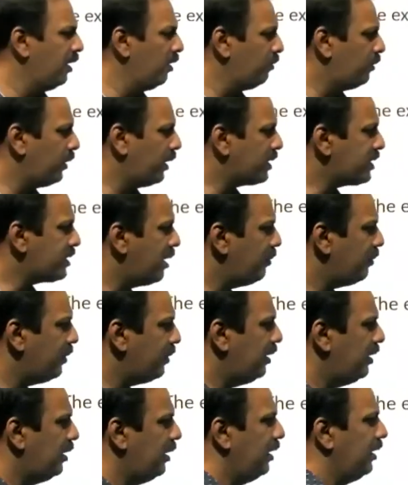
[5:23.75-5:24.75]
For
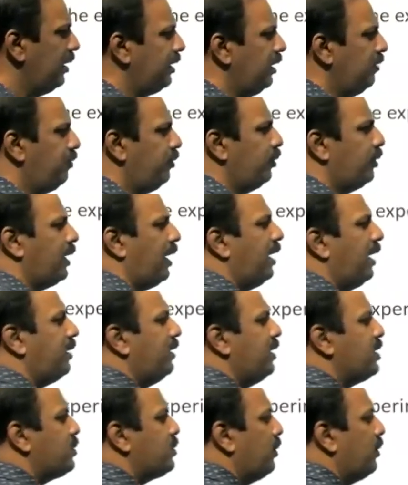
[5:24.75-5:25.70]
example, if you cut this